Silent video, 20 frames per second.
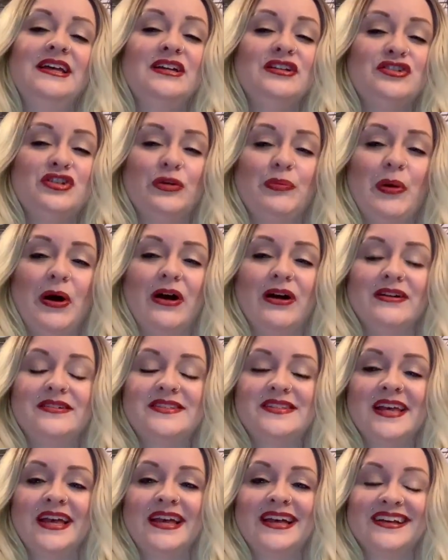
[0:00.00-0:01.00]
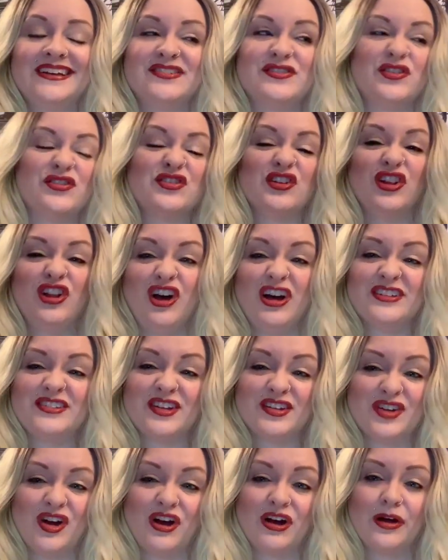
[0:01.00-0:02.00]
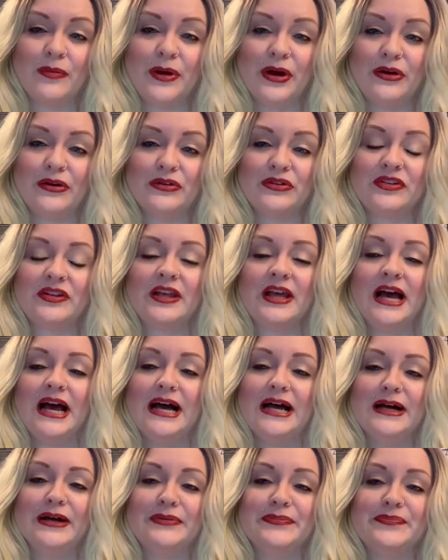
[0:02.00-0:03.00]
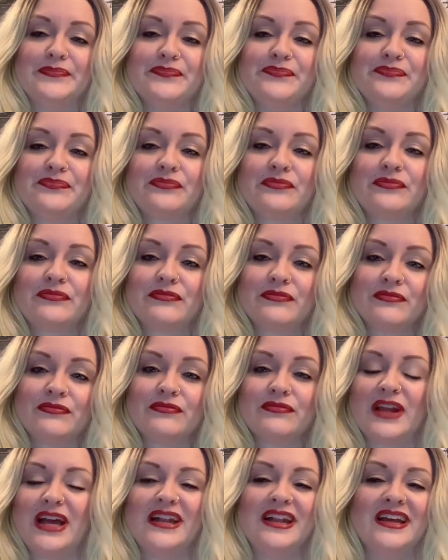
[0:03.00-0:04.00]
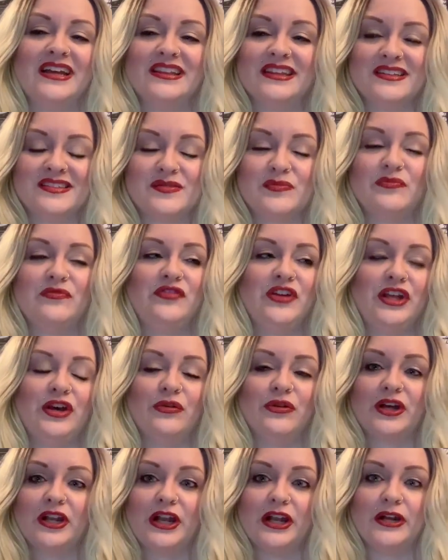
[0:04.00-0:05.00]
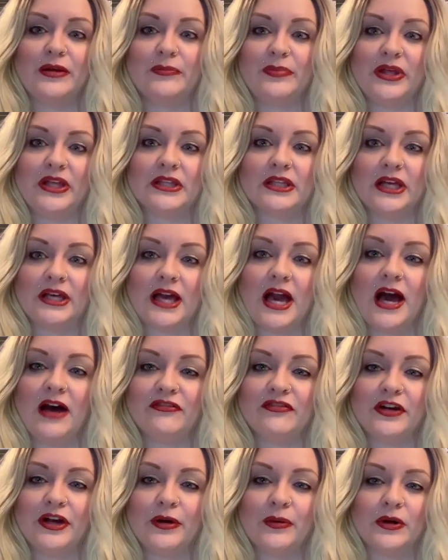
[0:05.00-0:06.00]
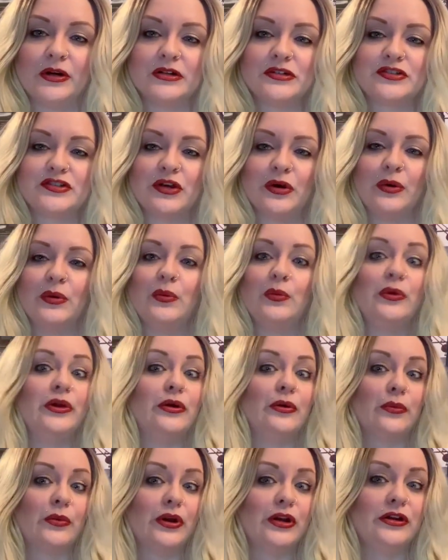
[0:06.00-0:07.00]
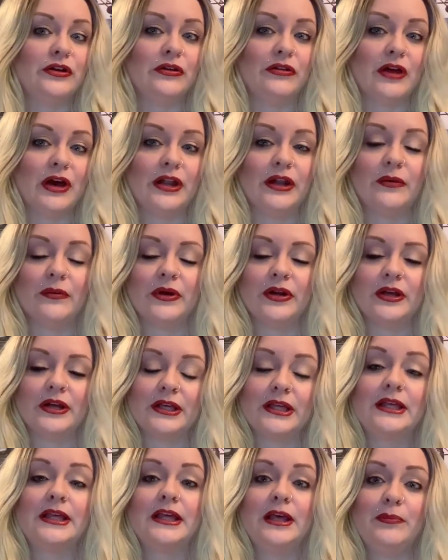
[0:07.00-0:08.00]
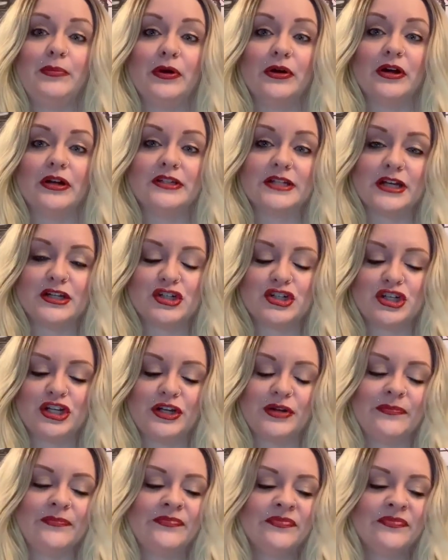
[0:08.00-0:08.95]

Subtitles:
two parts because there's a lot to talk about, and this video could end up being like half an hour, so we don't want to do that. I want to keep your attention.